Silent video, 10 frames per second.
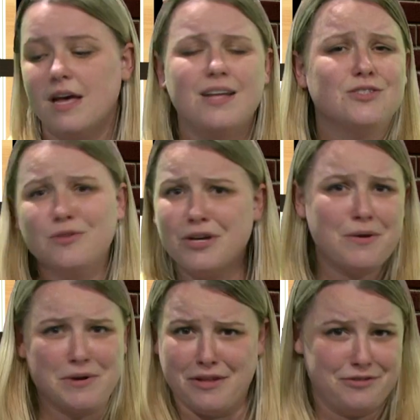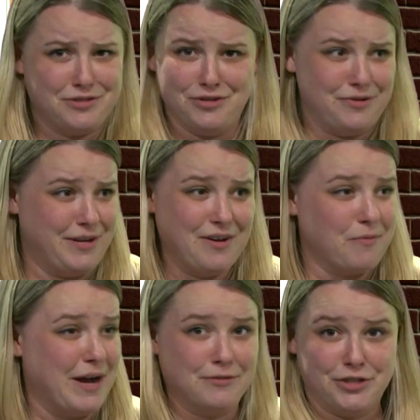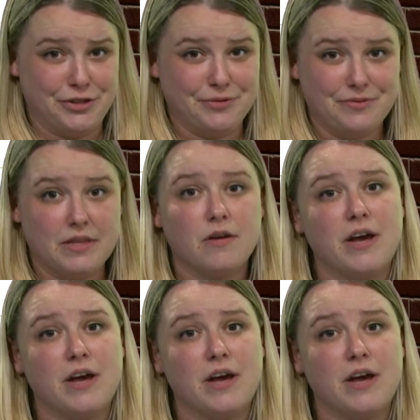Don't look at what others are doing around you. Okay,